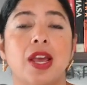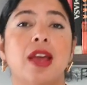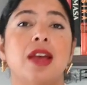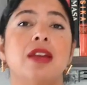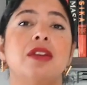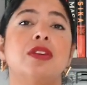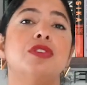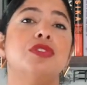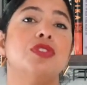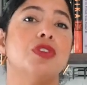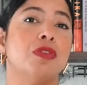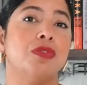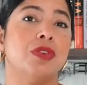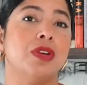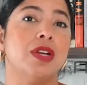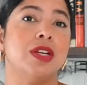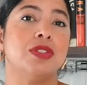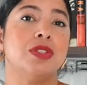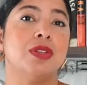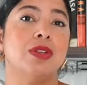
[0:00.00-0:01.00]
and don't
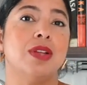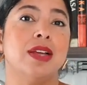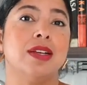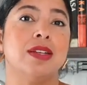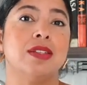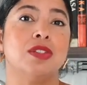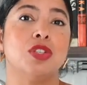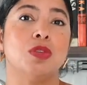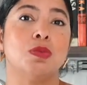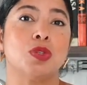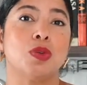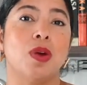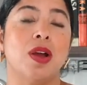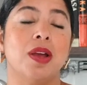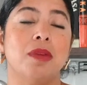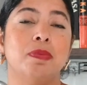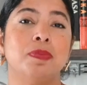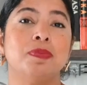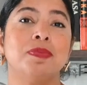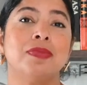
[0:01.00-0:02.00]
forget to like and
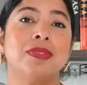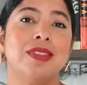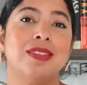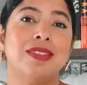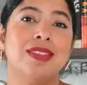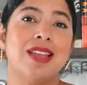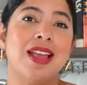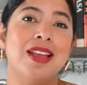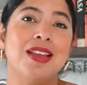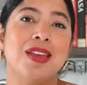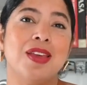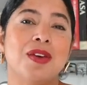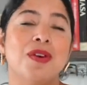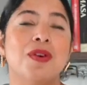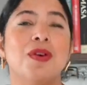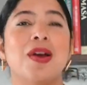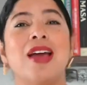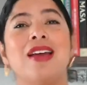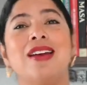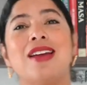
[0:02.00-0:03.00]
subscribe. Thank
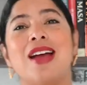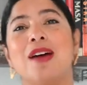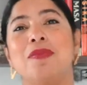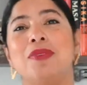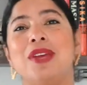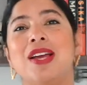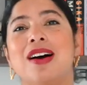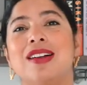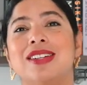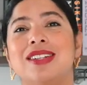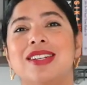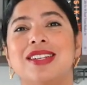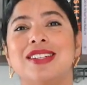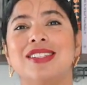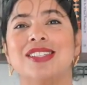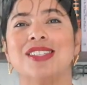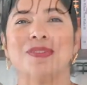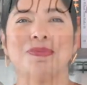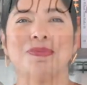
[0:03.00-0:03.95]
you, and happy holidays.